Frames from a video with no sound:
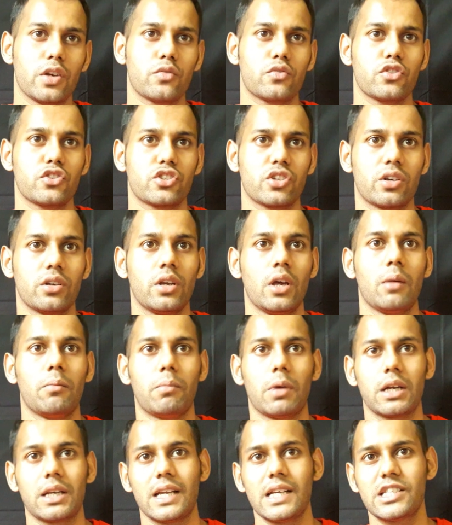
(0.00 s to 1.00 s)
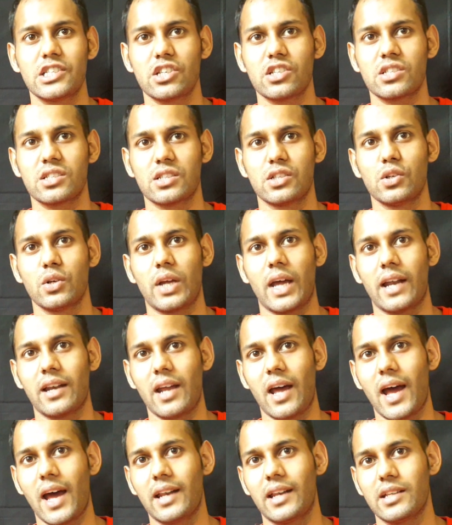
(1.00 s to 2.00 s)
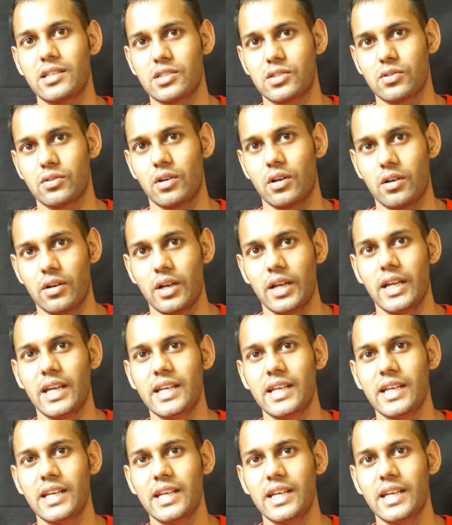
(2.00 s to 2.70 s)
nutrition, but let's just look at added sugar.